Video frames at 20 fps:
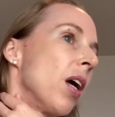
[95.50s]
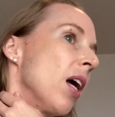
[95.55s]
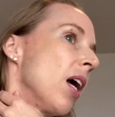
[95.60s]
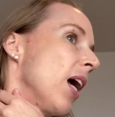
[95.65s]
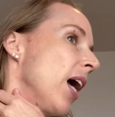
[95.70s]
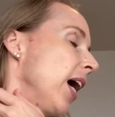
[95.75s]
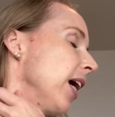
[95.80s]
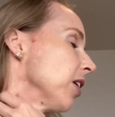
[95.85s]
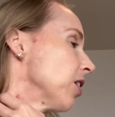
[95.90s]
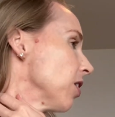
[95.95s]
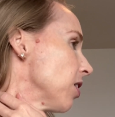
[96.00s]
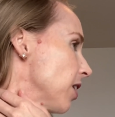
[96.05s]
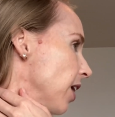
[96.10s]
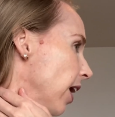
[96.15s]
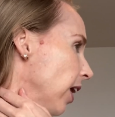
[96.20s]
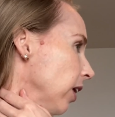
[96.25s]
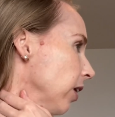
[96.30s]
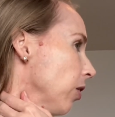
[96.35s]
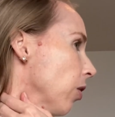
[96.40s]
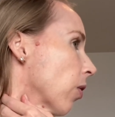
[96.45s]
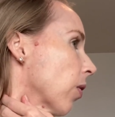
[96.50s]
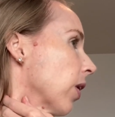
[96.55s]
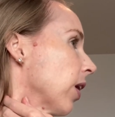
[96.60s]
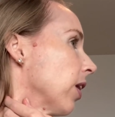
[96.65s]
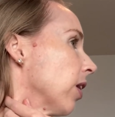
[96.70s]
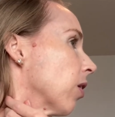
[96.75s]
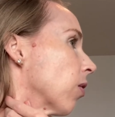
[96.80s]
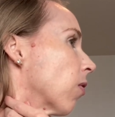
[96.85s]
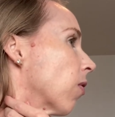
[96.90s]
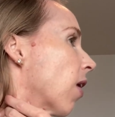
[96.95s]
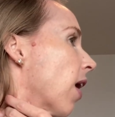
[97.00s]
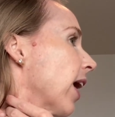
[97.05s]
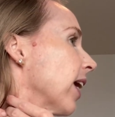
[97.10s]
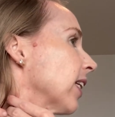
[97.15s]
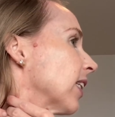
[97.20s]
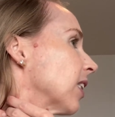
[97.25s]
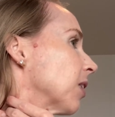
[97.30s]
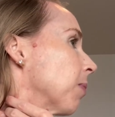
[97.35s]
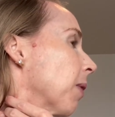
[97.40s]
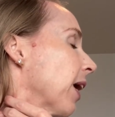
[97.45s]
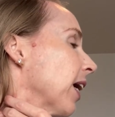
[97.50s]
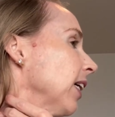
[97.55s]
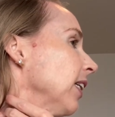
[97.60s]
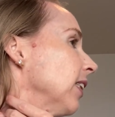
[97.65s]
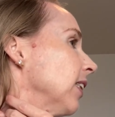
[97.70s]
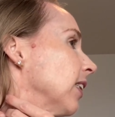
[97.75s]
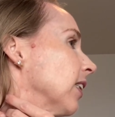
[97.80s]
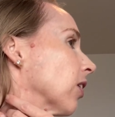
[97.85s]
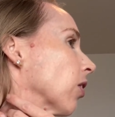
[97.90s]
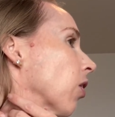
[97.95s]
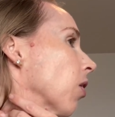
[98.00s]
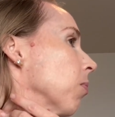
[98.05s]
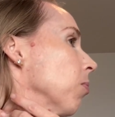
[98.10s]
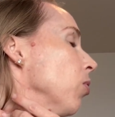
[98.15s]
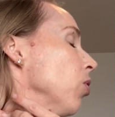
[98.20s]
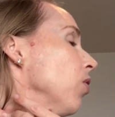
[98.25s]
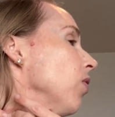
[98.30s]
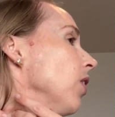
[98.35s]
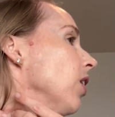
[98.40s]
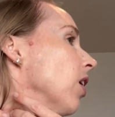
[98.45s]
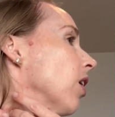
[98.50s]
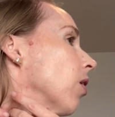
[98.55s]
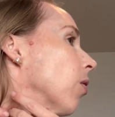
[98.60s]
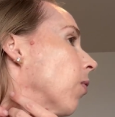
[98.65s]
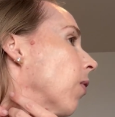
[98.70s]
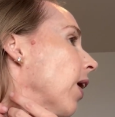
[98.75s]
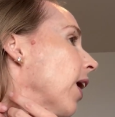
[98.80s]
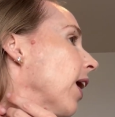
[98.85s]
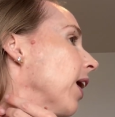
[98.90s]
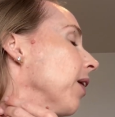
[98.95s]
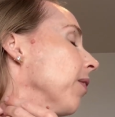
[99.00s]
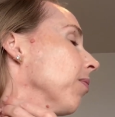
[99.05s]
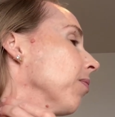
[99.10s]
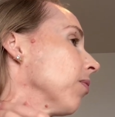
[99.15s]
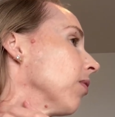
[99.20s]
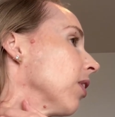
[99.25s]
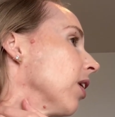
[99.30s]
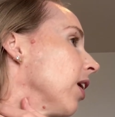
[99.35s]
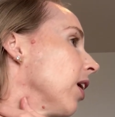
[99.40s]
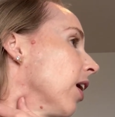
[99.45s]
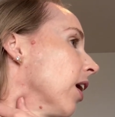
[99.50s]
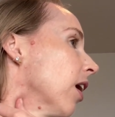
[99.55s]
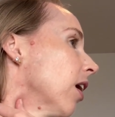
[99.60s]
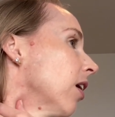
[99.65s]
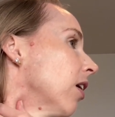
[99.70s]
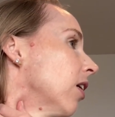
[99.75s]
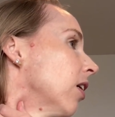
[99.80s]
And to tell you're in the right space, so I'm moving it away here.